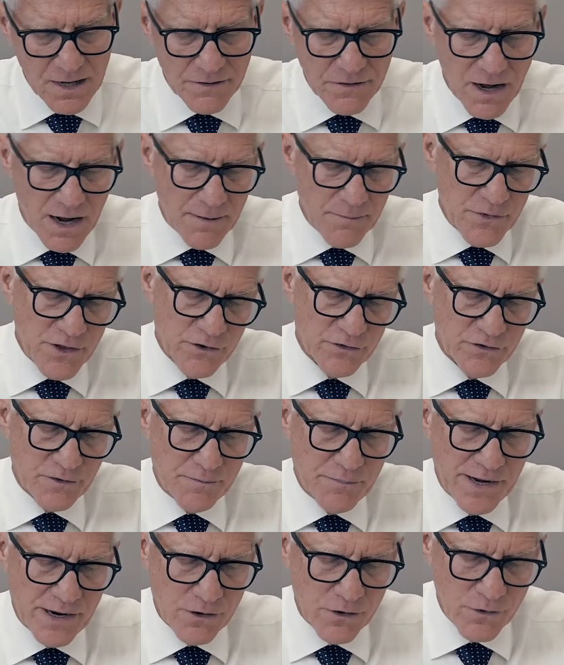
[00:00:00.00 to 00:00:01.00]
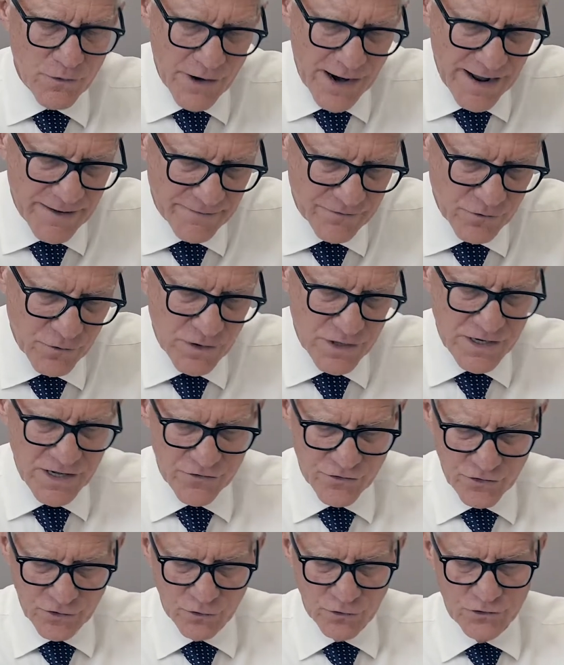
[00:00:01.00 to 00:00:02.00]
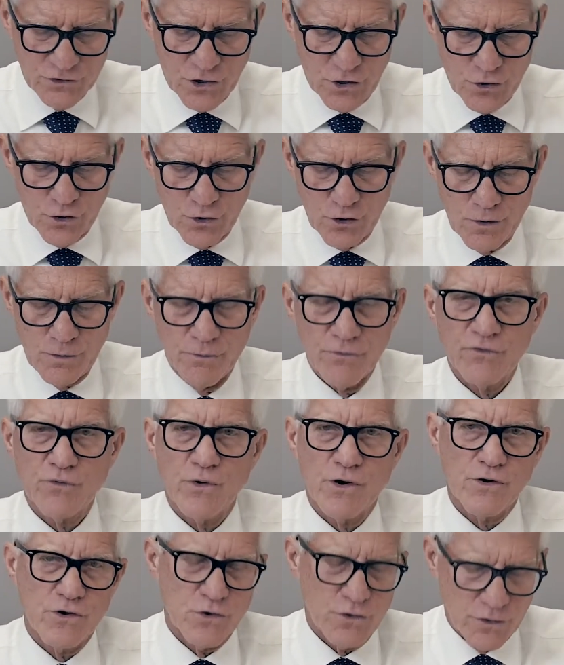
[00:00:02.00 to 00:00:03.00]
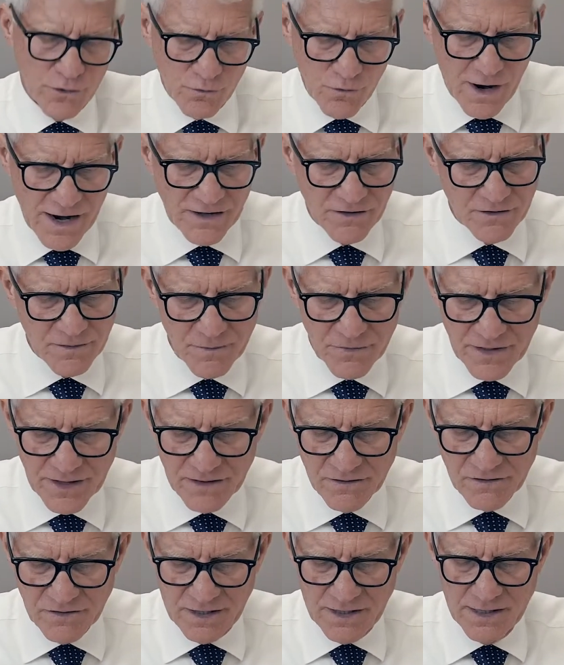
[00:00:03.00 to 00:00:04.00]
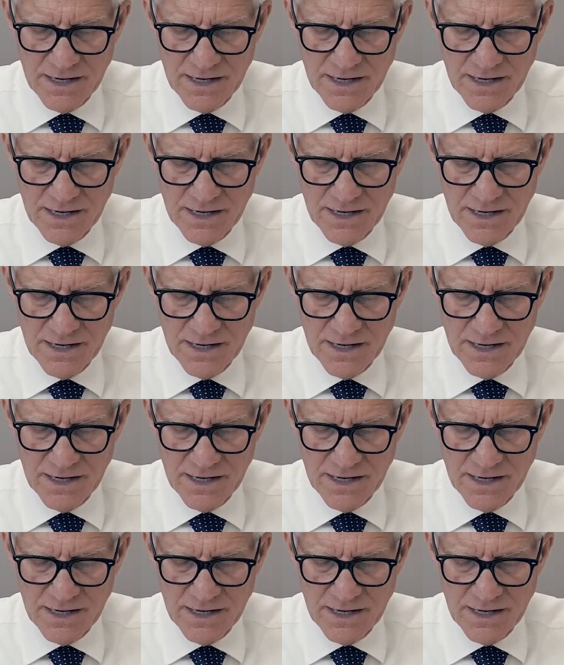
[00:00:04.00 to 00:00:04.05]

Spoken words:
There's a paragraph for additional terms where you could write some things in.